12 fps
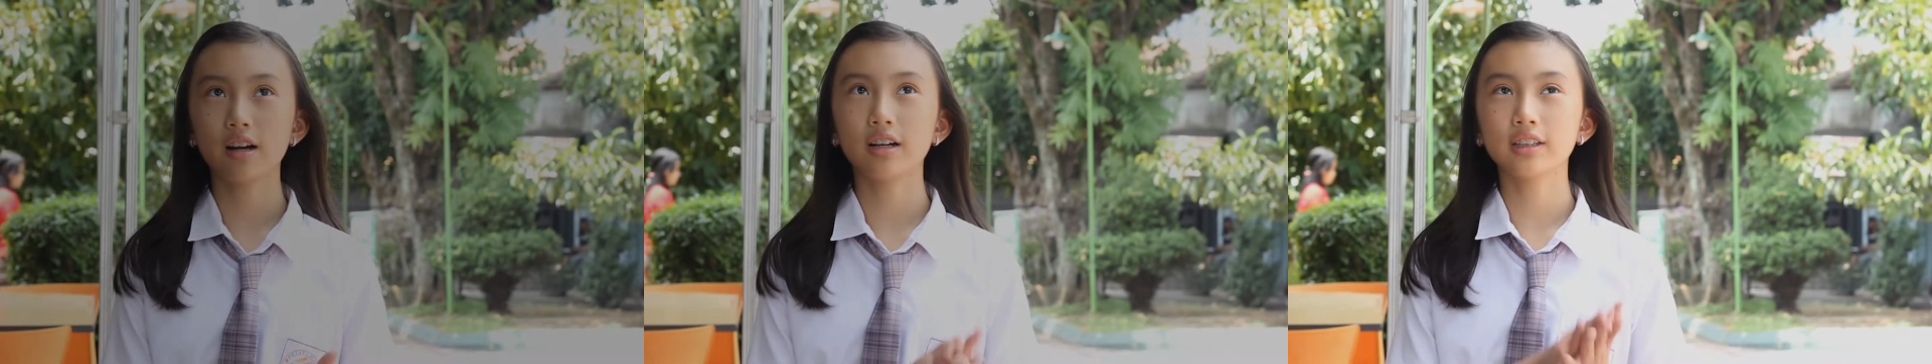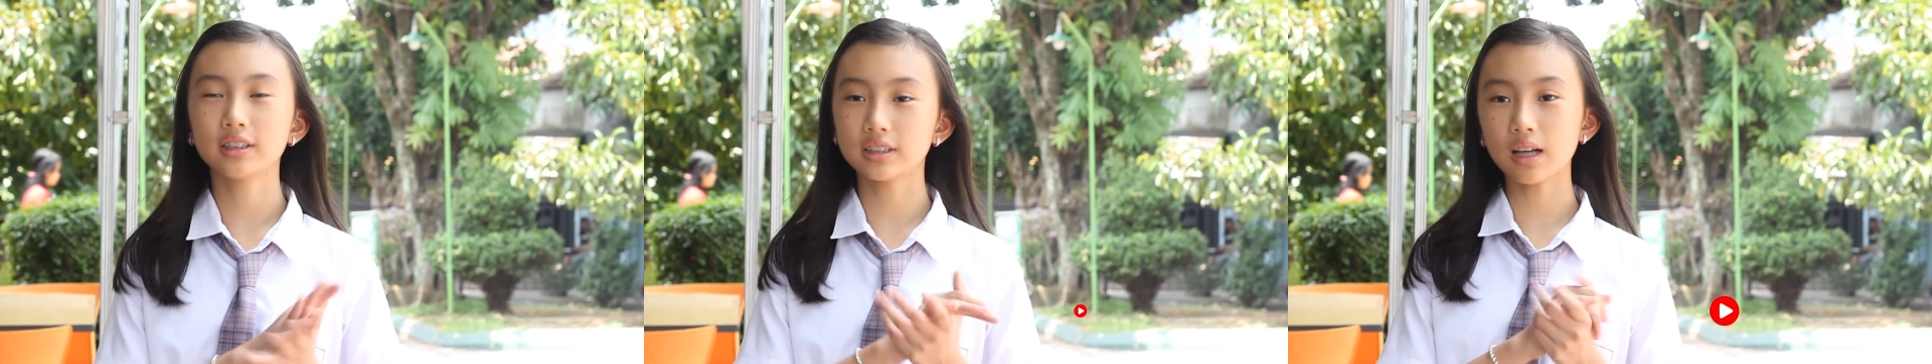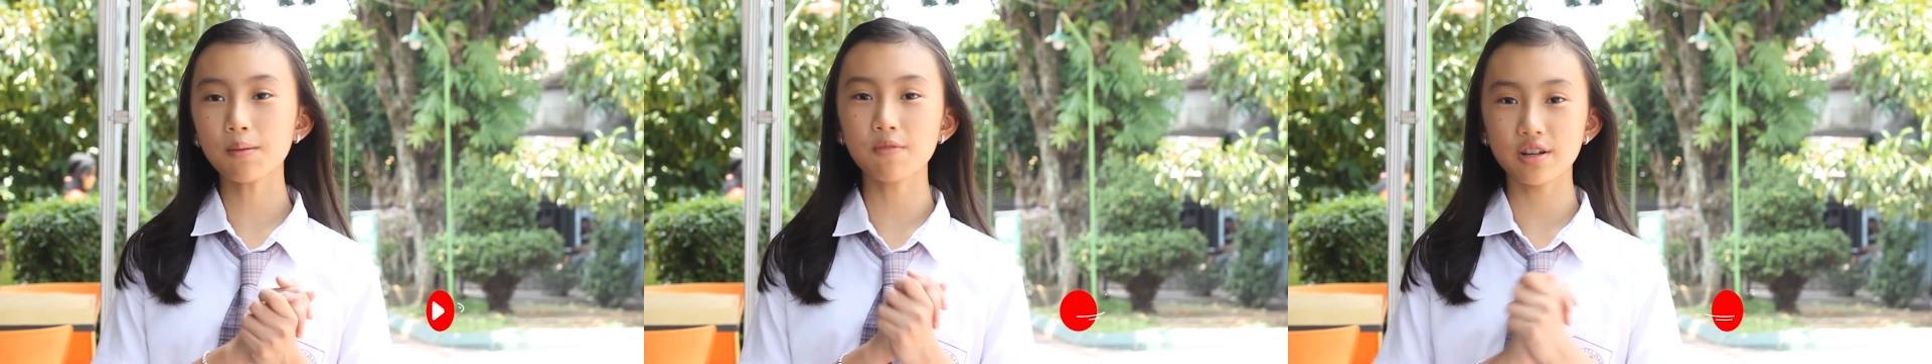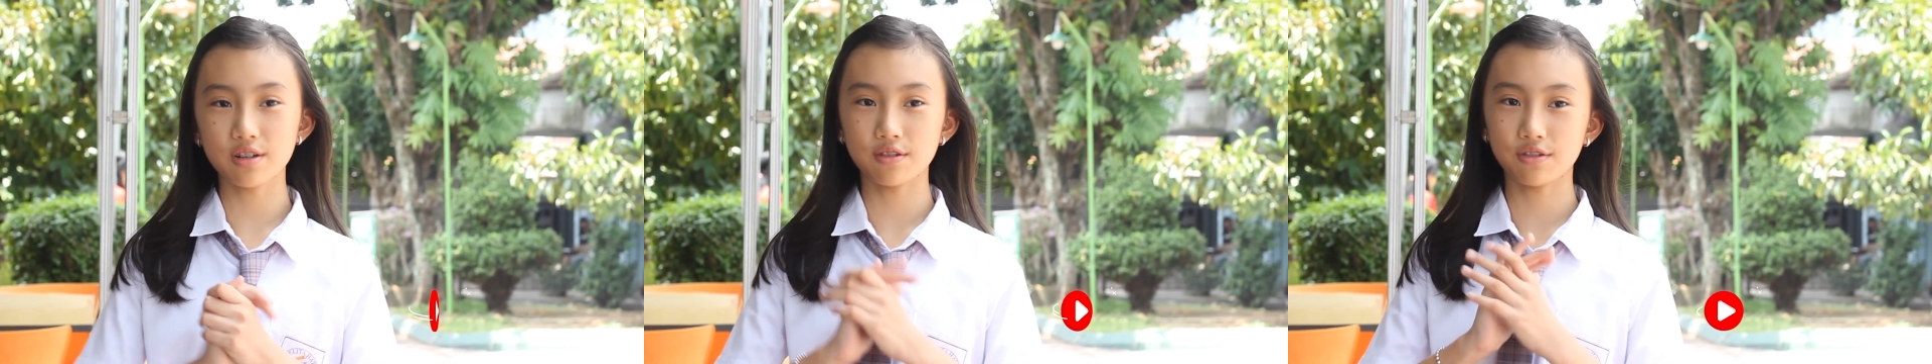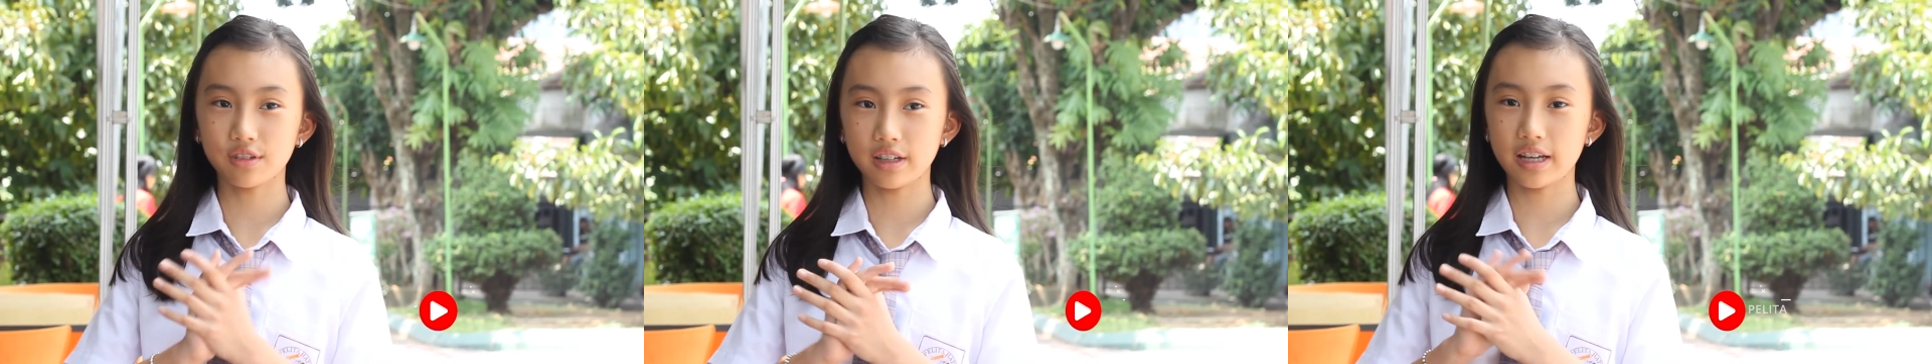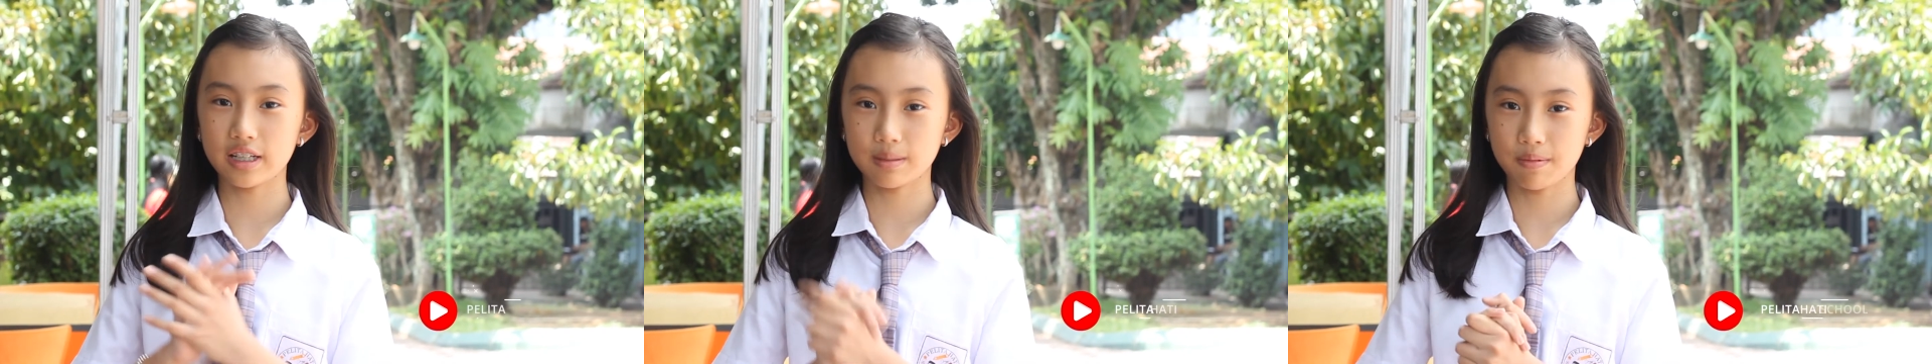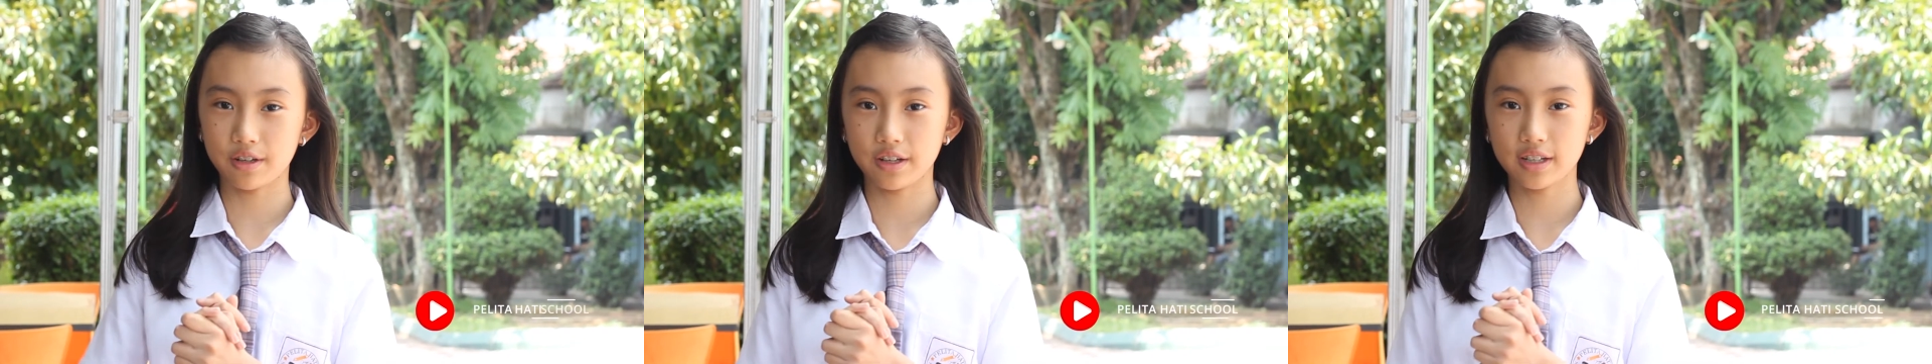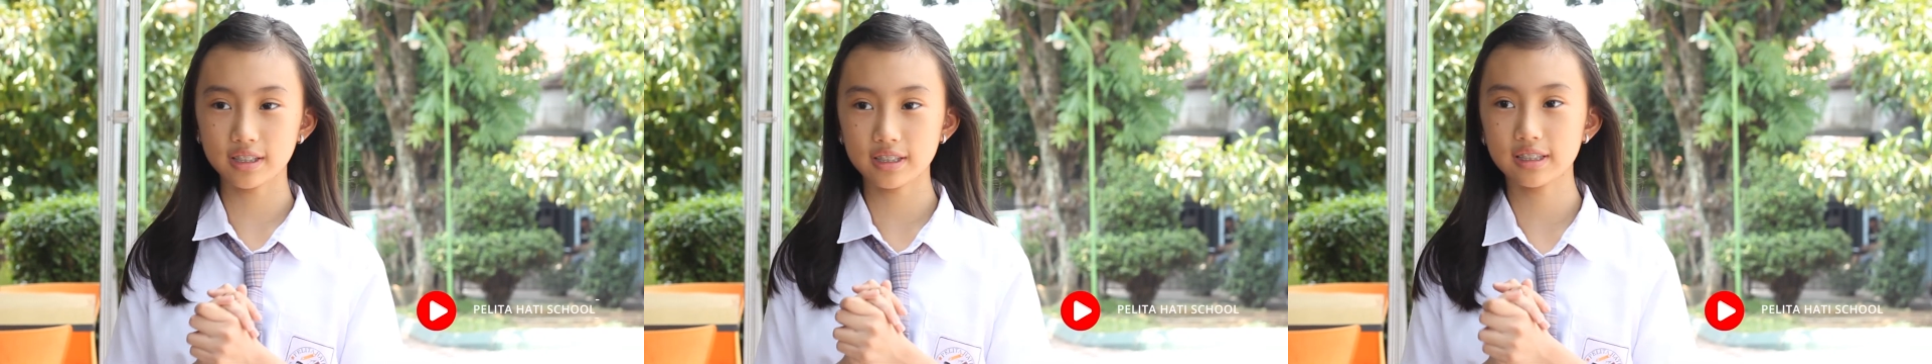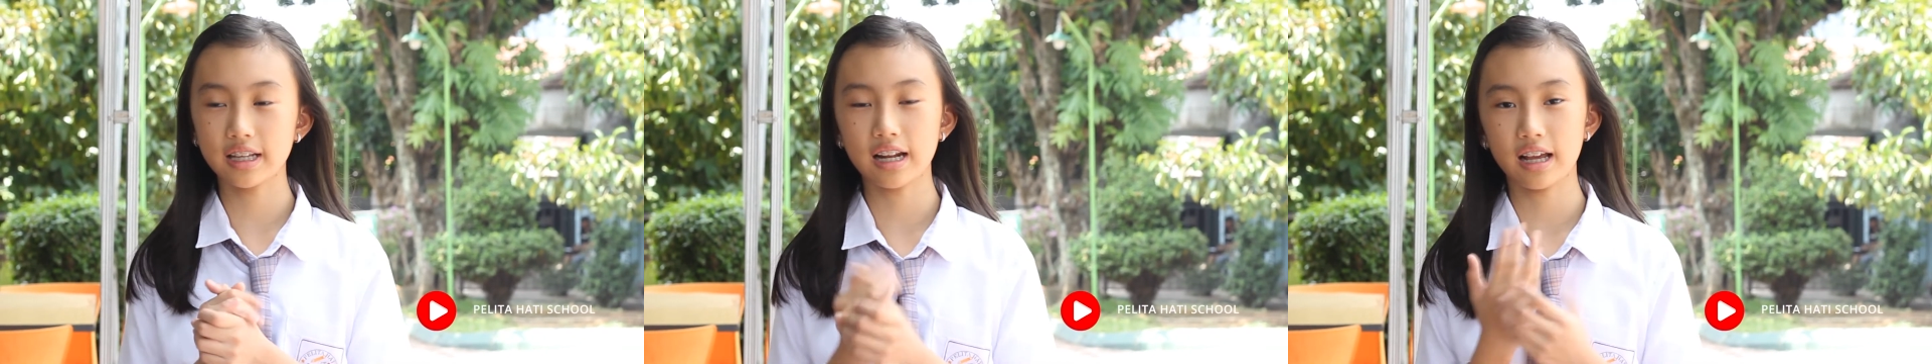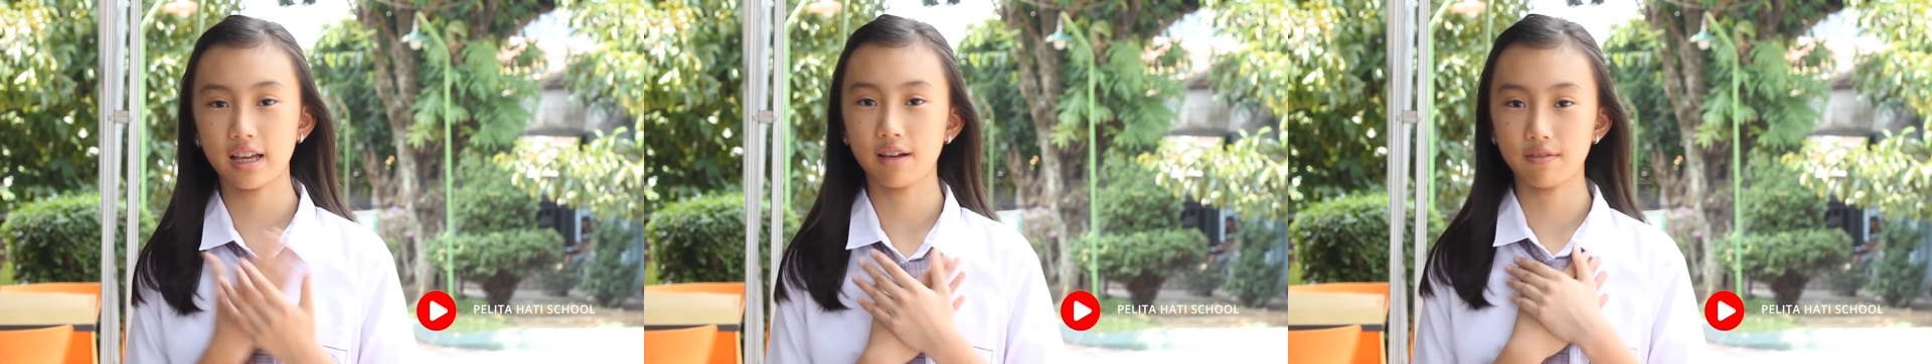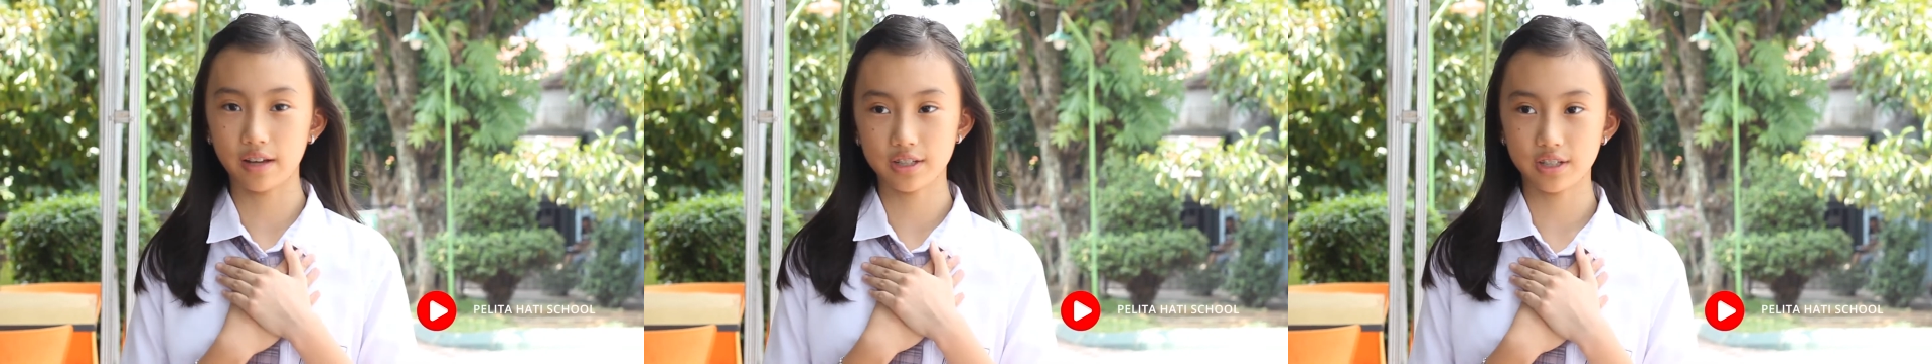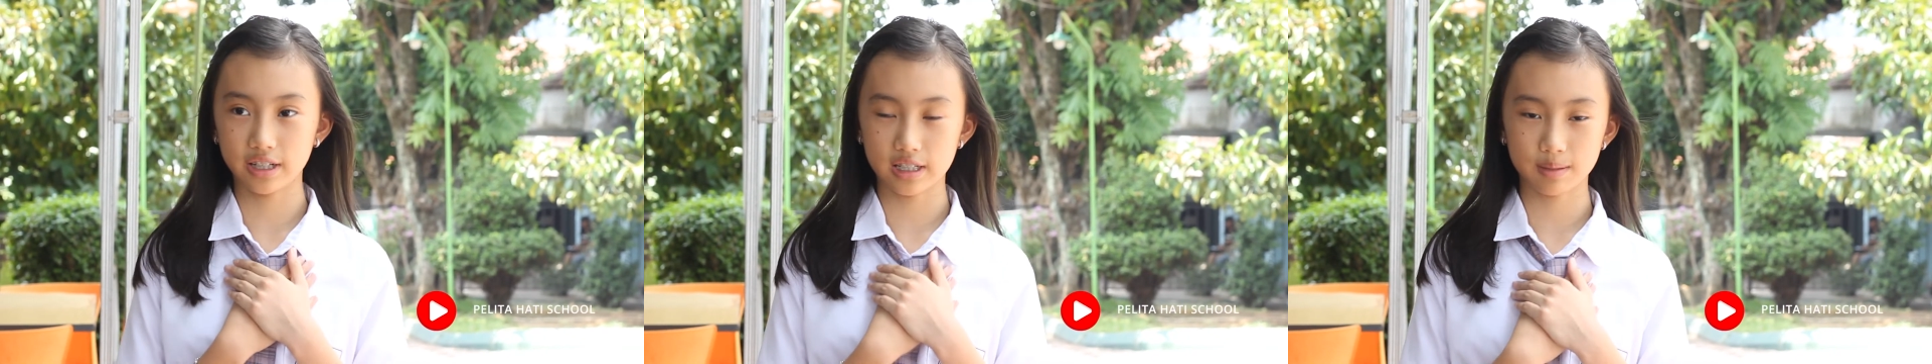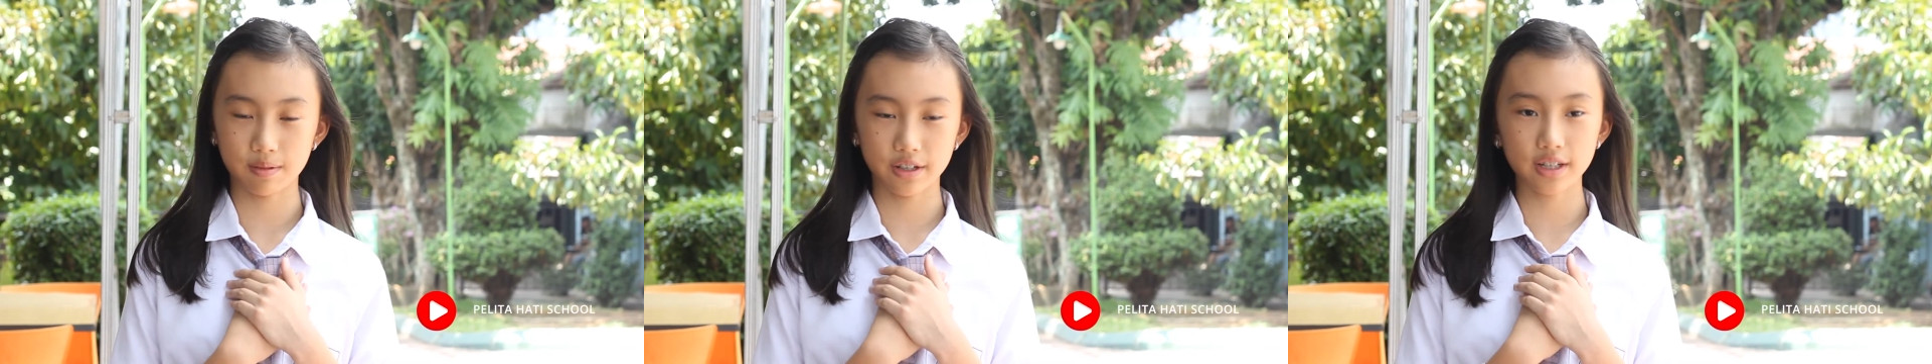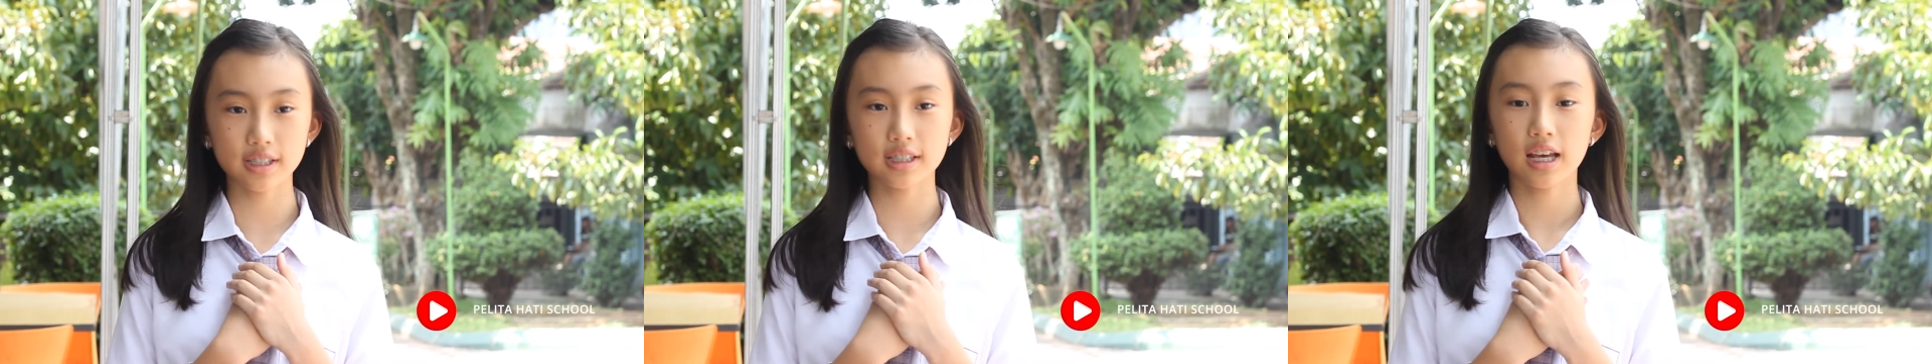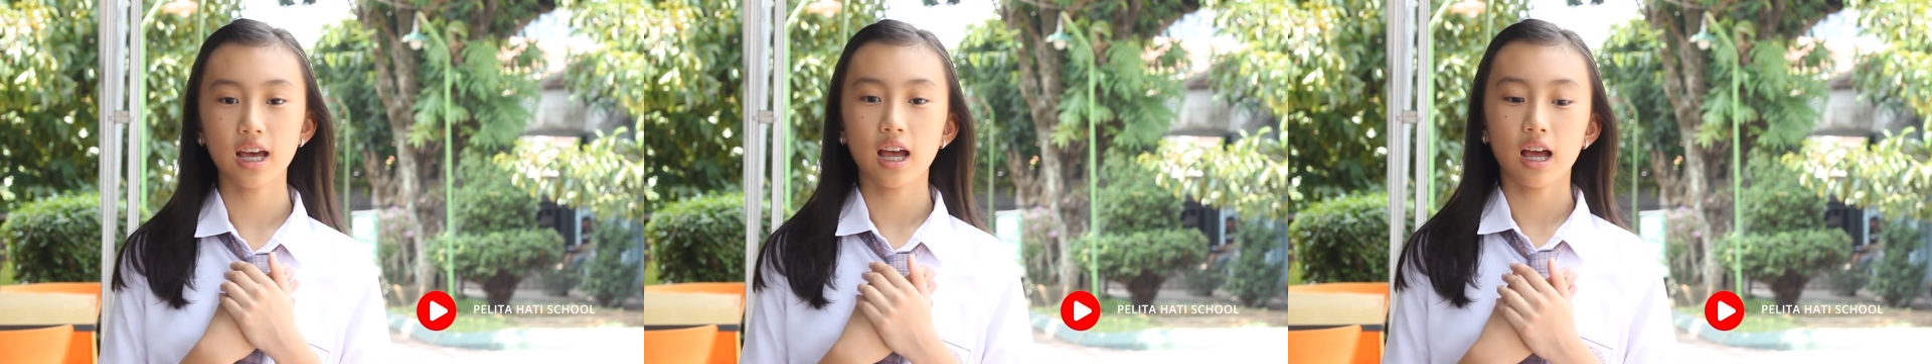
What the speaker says: are some wonderful experiences that I have actually experienced,